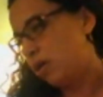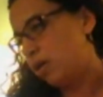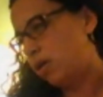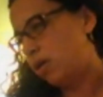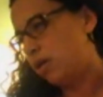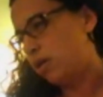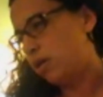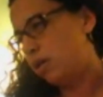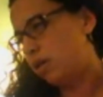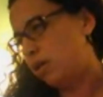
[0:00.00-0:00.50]

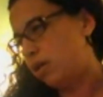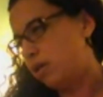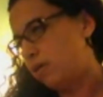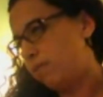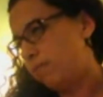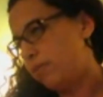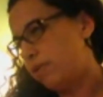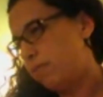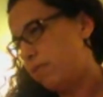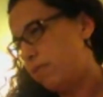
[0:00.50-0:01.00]

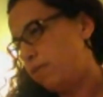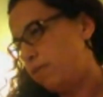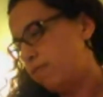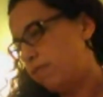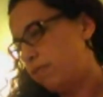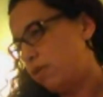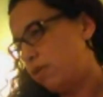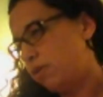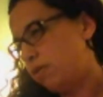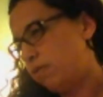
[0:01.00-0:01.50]
And they
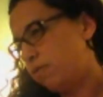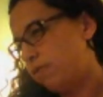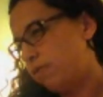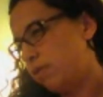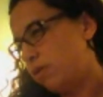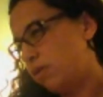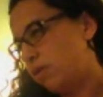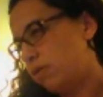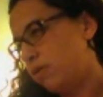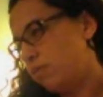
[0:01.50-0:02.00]
made fun of
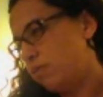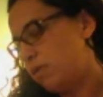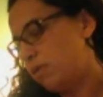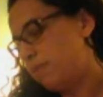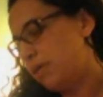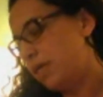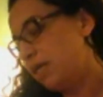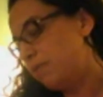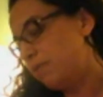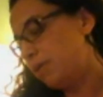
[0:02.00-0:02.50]

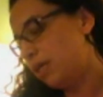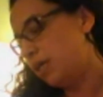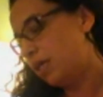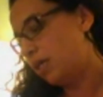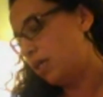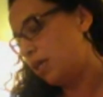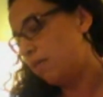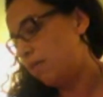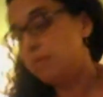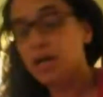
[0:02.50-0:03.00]
my
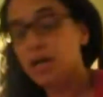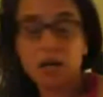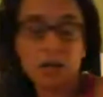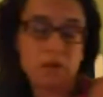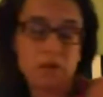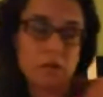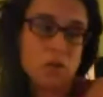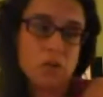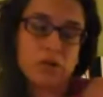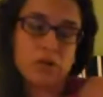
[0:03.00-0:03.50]
baby. And I'm
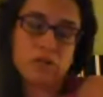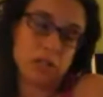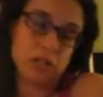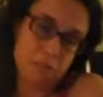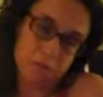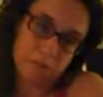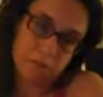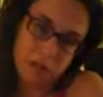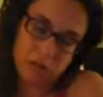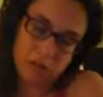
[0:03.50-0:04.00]
not going to
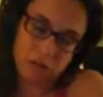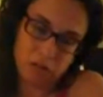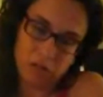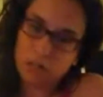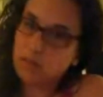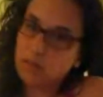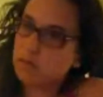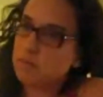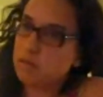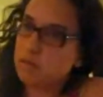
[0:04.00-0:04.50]
keep my mouth
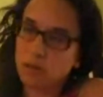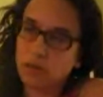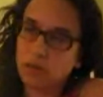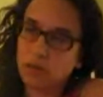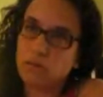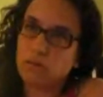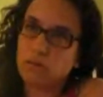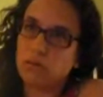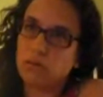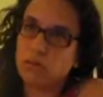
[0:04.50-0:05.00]
shut. It doesn't
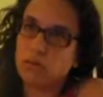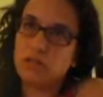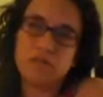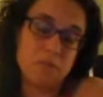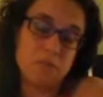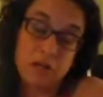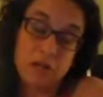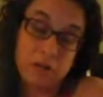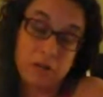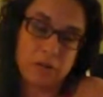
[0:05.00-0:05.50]
matter. It
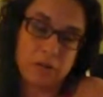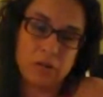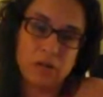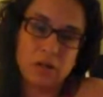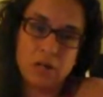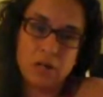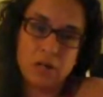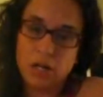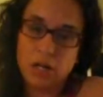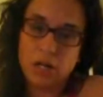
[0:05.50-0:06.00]
doesn't matter.
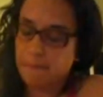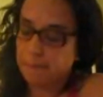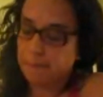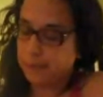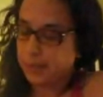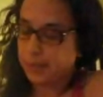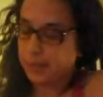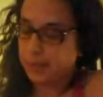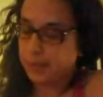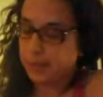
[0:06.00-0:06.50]

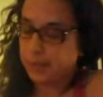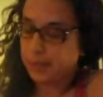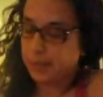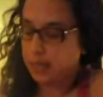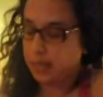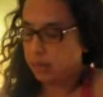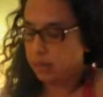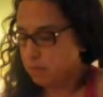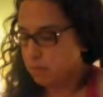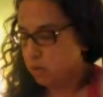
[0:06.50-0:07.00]

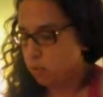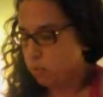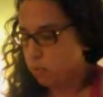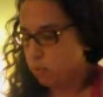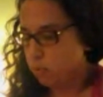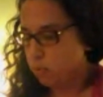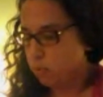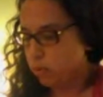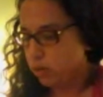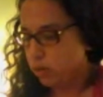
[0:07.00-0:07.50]
And
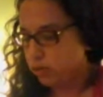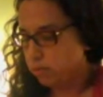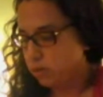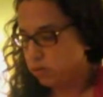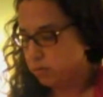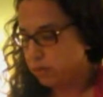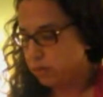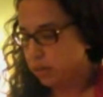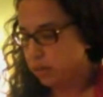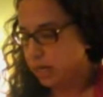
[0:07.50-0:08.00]
I'm not one to
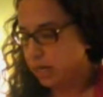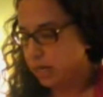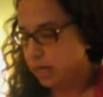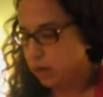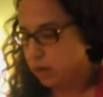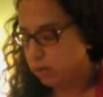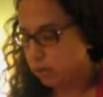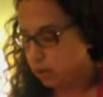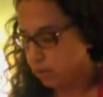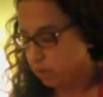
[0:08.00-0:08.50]
be known to be
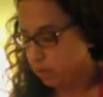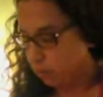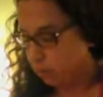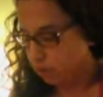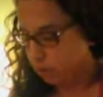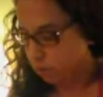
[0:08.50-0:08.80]
a coward.